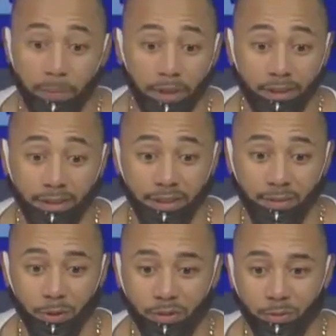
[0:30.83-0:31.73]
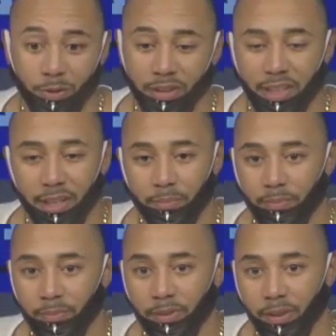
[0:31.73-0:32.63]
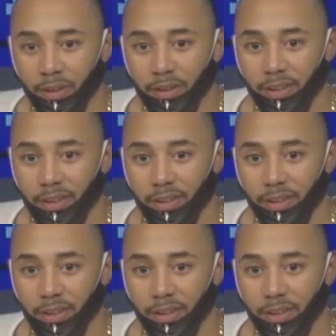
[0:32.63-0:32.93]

it's just we're deep. You know,